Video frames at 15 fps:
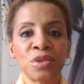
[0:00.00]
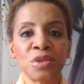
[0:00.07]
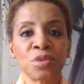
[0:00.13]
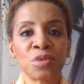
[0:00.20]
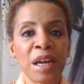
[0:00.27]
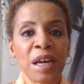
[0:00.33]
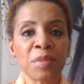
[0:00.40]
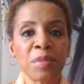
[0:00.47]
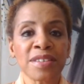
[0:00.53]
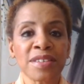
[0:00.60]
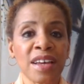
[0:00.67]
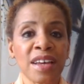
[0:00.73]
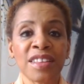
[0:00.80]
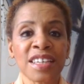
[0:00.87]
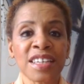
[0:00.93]
who ran,
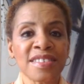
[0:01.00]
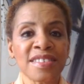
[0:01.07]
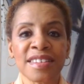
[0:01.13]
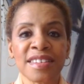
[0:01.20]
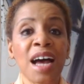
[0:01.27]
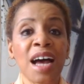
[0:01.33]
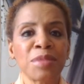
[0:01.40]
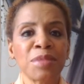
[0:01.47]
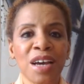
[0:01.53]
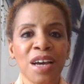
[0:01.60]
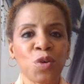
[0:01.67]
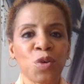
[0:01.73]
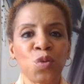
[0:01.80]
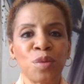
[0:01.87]
because I think it's time to have